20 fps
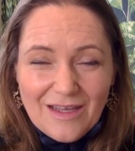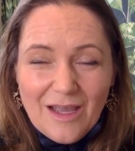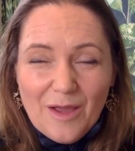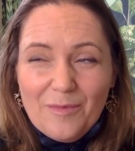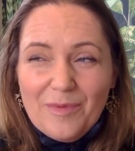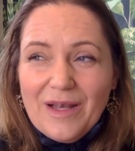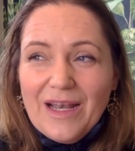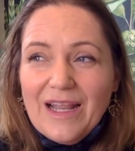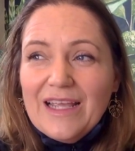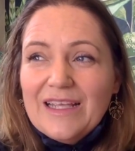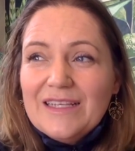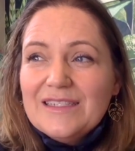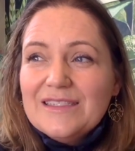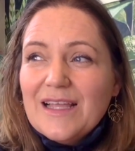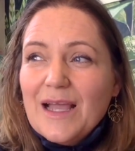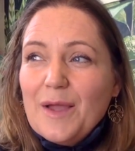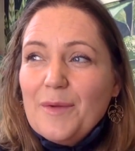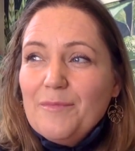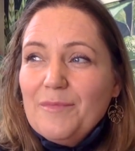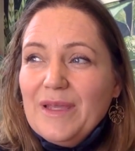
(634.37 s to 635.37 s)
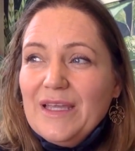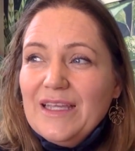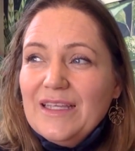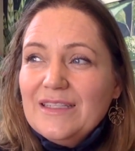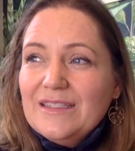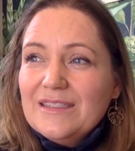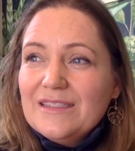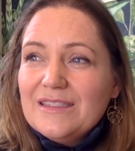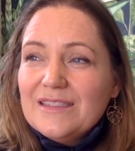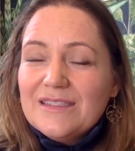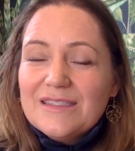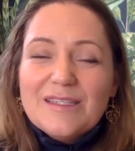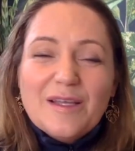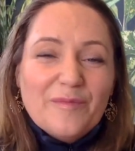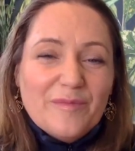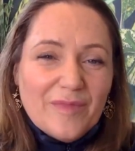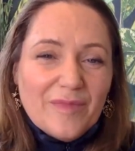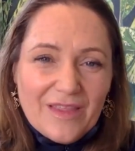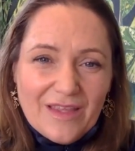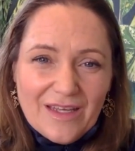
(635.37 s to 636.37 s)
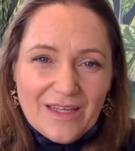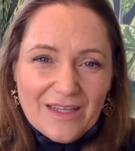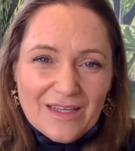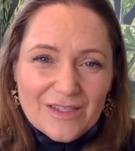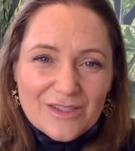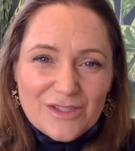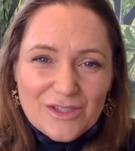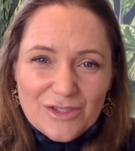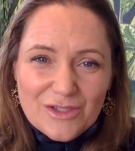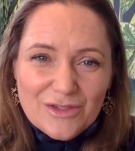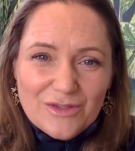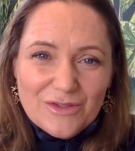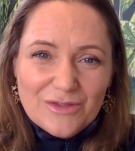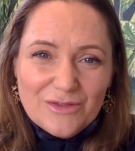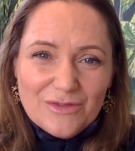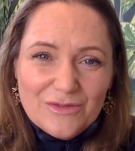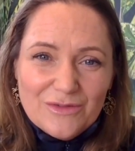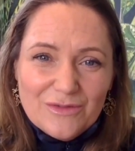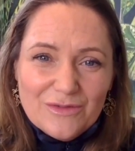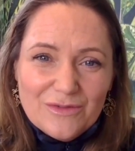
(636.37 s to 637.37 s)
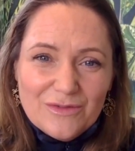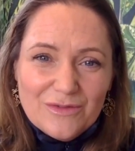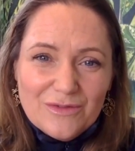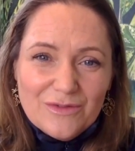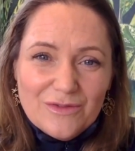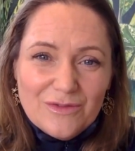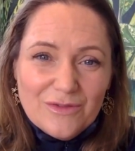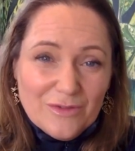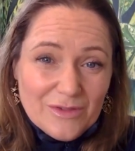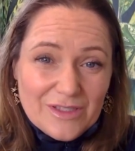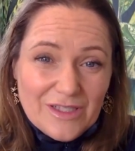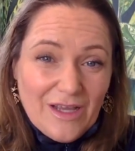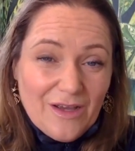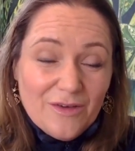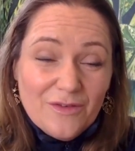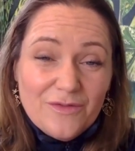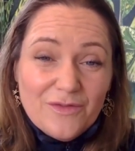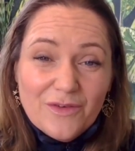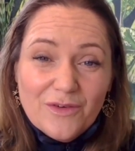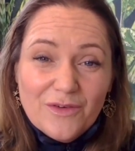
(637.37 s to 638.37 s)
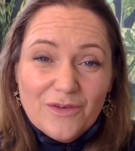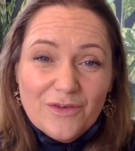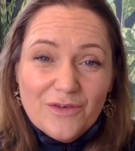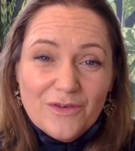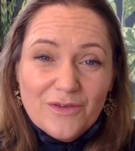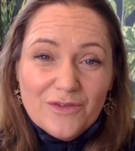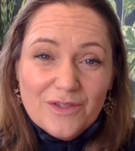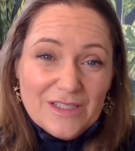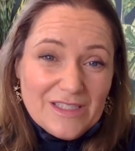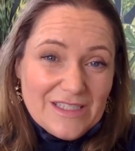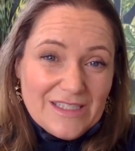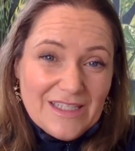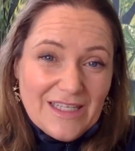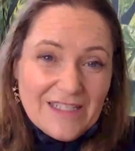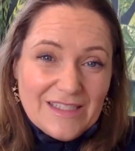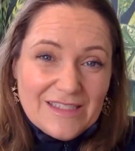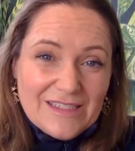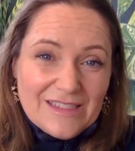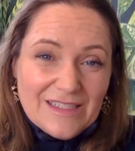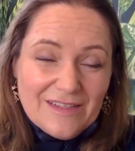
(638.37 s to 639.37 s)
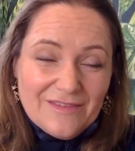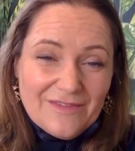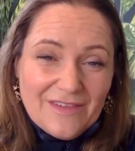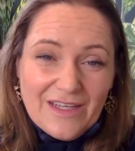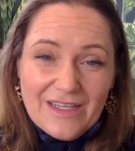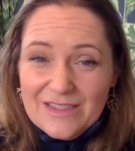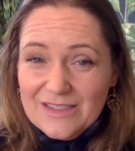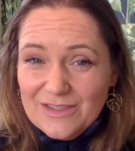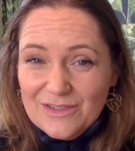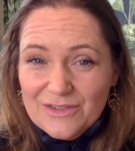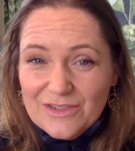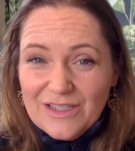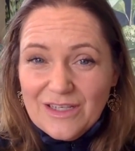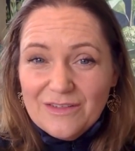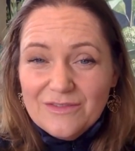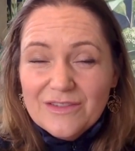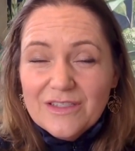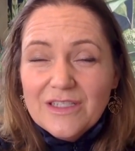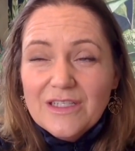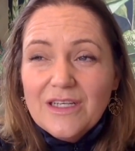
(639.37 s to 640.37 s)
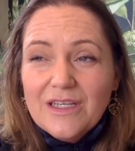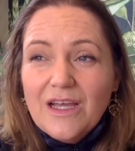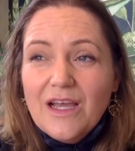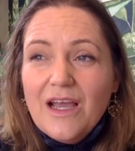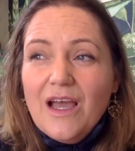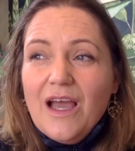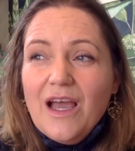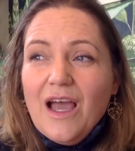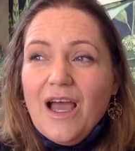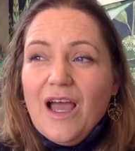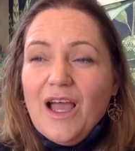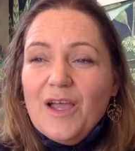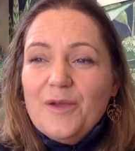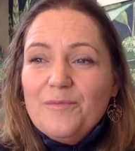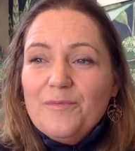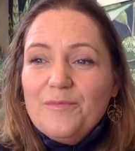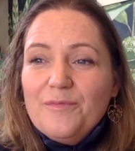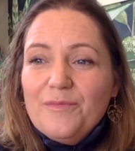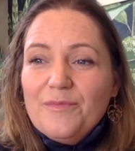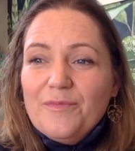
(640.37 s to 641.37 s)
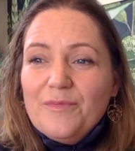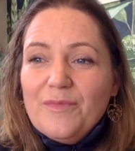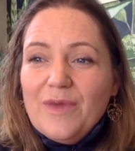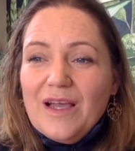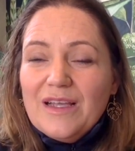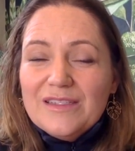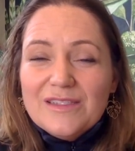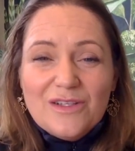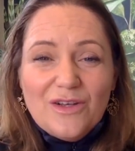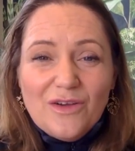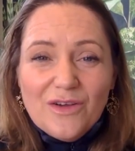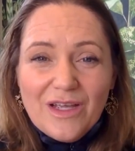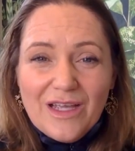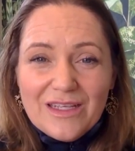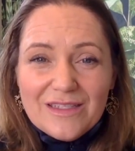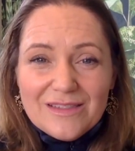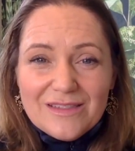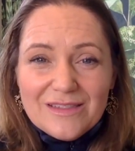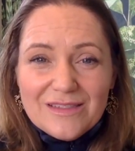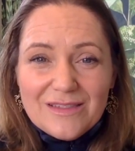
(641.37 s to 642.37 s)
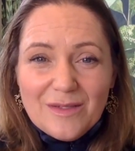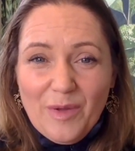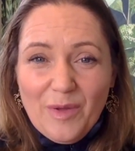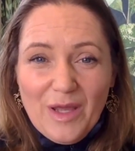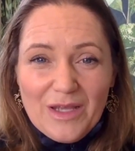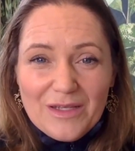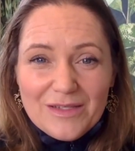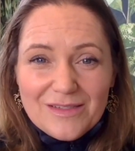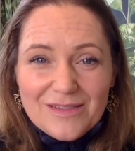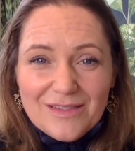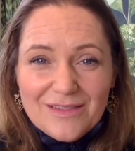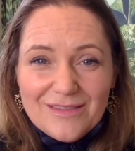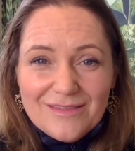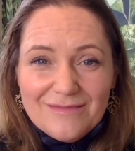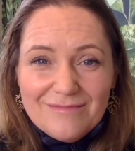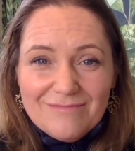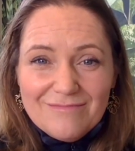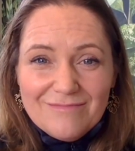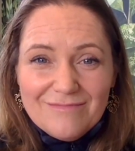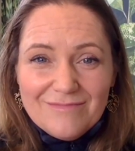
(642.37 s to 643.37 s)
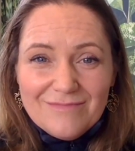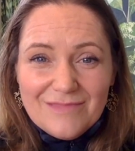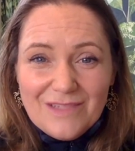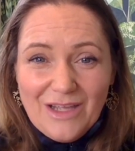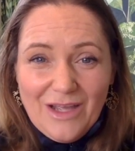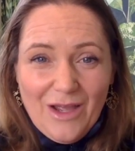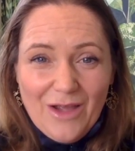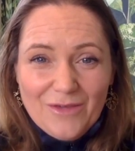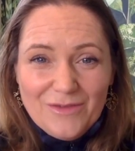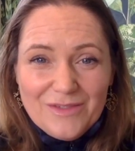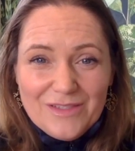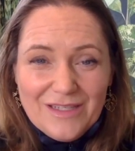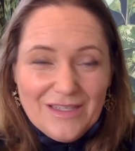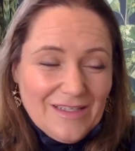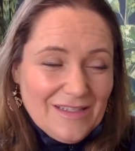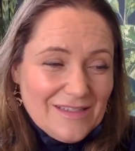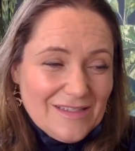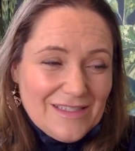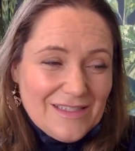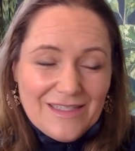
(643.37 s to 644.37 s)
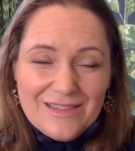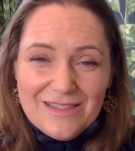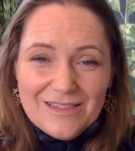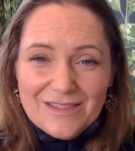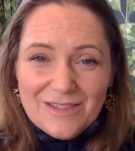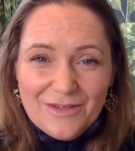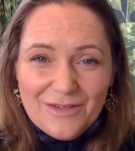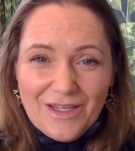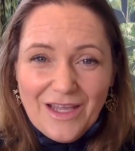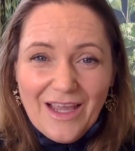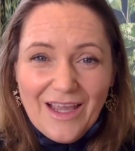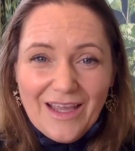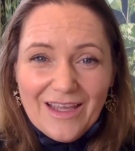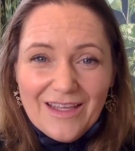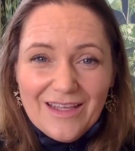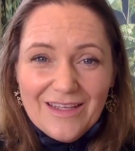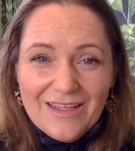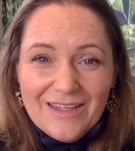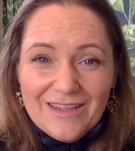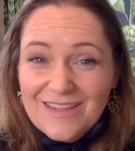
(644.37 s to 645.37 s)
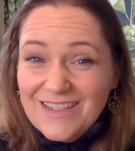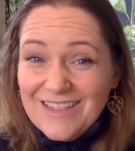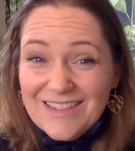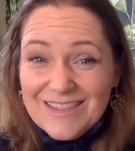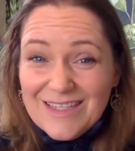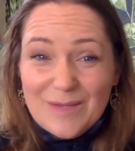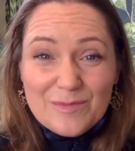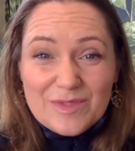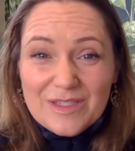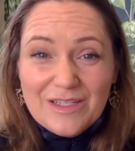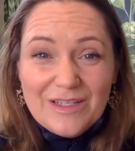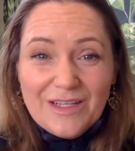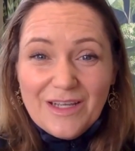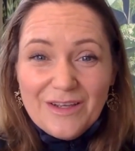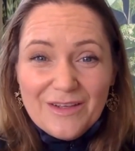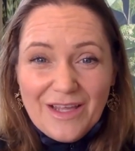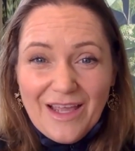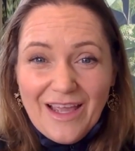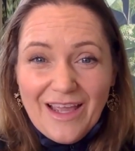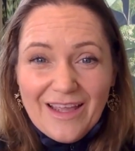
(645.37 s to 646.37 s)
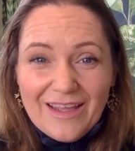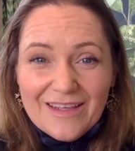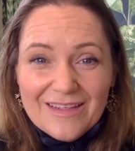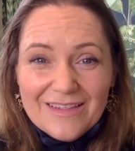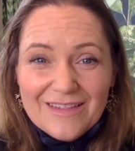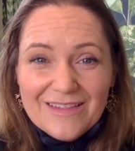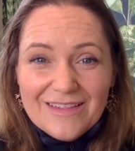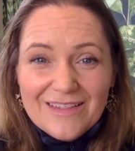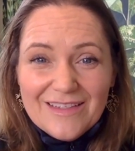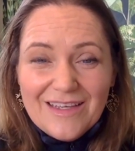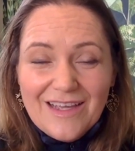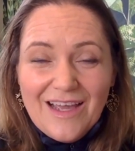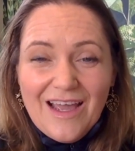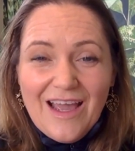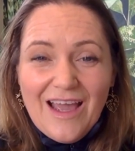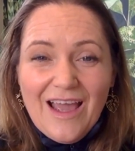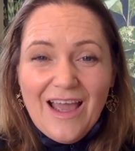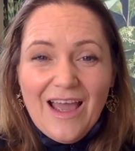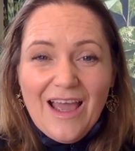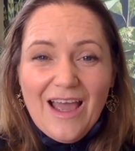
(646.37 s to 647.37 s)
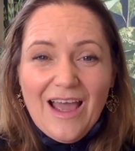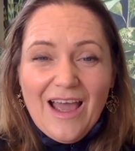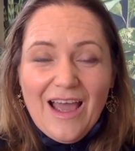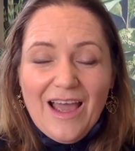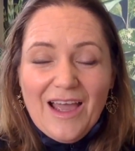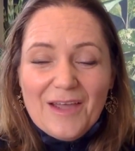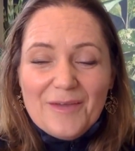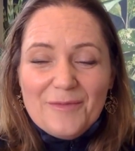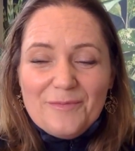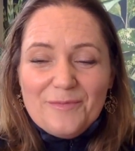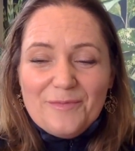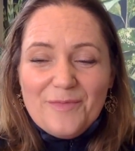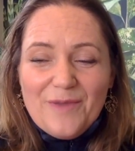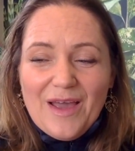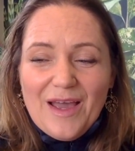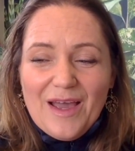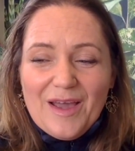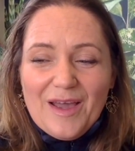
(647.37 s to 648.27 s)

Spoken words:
a place that means something to yourself or the deceased, if that isn't yourself, as long as the person that owns it says it's okay, then it's absolutely okay. Um,